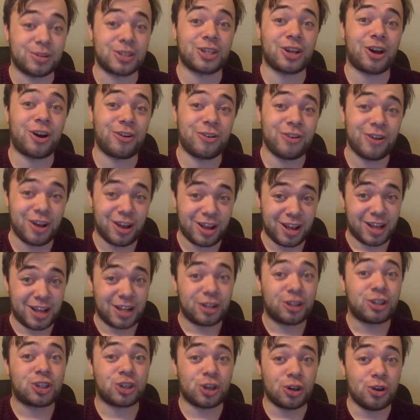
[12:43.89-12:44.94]
So
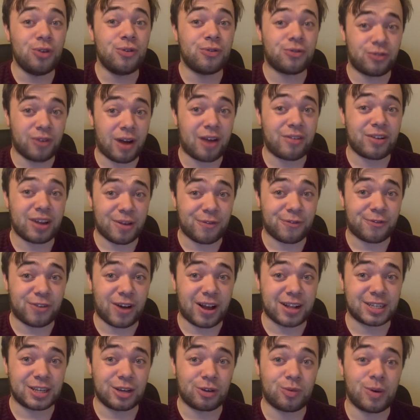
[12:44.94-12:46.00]
two very
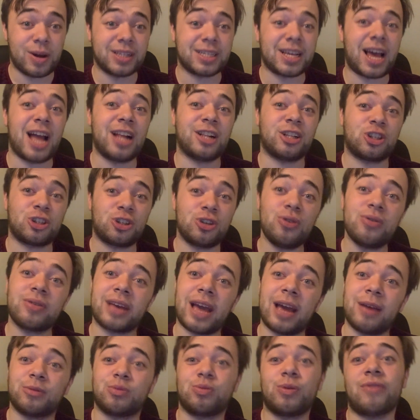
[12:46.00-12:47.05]
emphatic wins and two
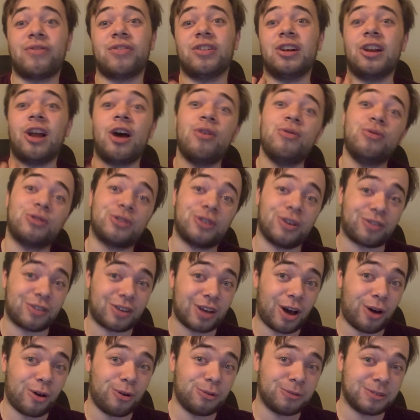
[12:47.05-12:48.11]
games with loads of
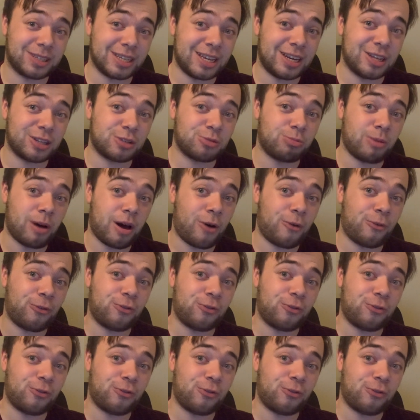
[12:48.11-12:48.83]
goals in as well.